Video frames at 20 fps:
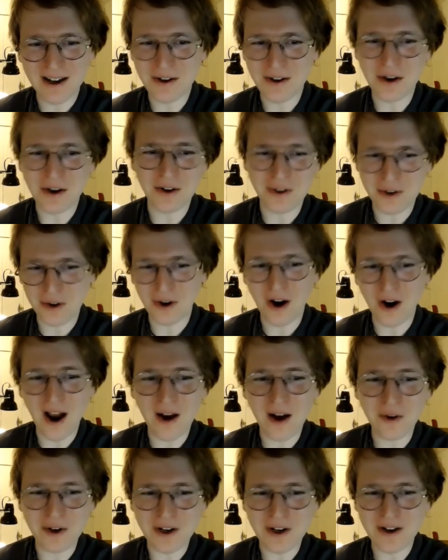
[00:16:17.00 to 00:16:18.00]
your
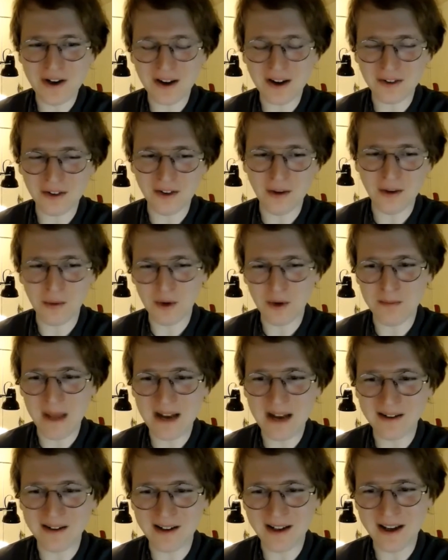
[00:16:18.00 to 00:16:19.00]
Audi next to someone's
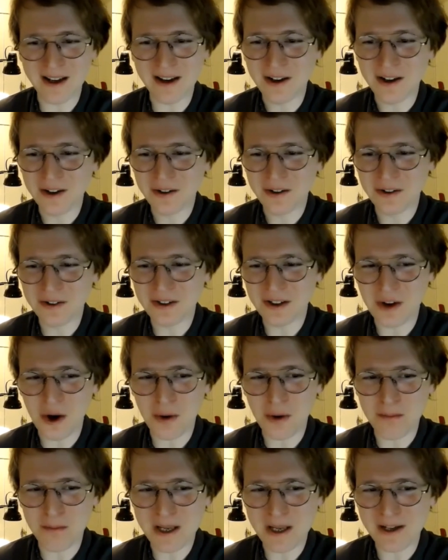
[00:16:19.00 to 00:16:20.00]
Bentley, to
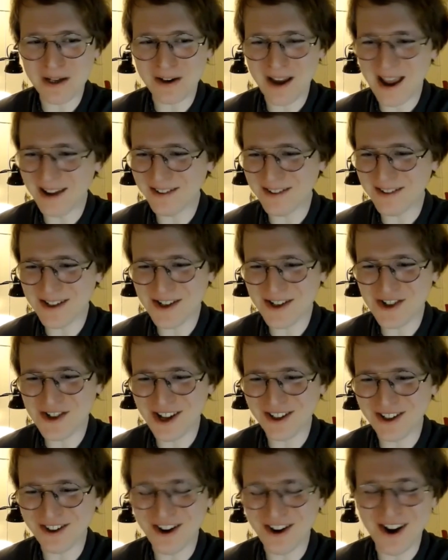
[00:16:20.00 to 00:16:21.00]
go bid against
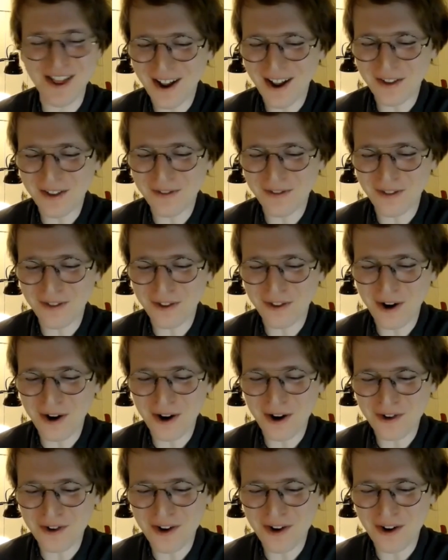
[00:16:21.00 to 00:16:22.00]
each other on the
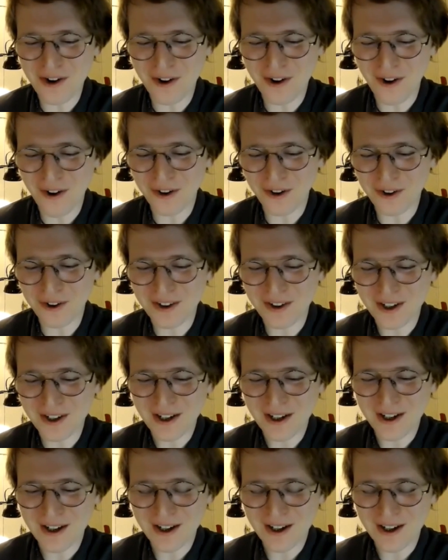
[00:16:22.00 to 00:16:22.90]
300-year-old.